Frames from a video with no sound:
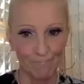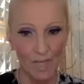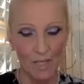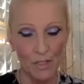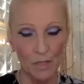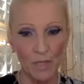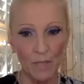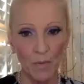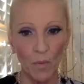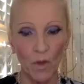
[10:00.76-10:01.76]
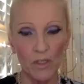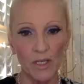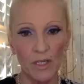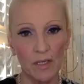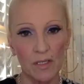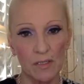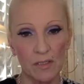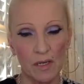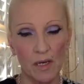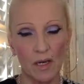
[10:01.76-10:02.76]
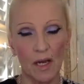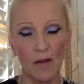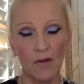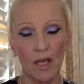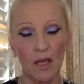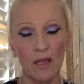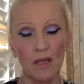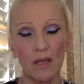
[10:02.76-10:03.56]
So people watching this, Arieh,